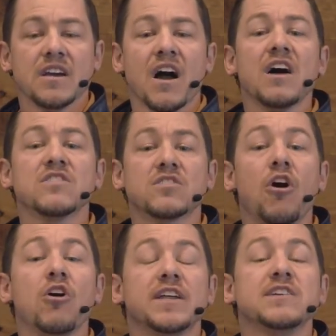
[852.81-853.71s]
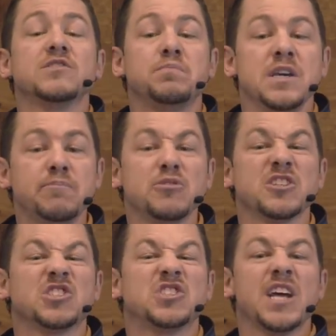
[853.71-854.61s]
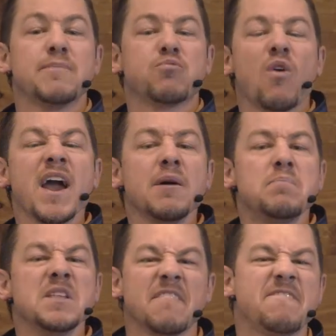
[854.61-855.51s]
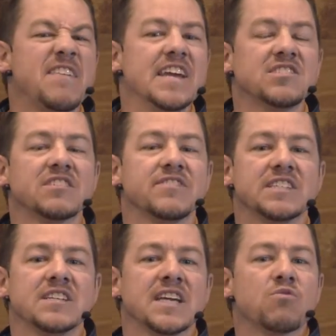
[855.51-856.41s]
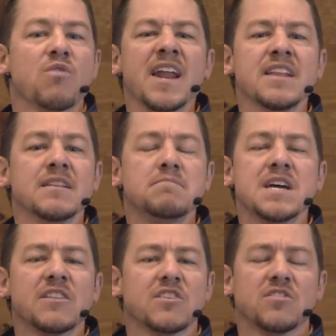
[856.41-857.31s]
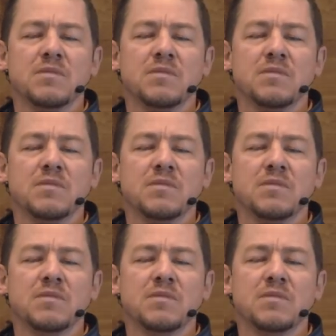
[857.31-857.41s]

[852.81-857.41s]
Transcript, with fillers: God's called his people to step right up in the face of it, to get right in the of the,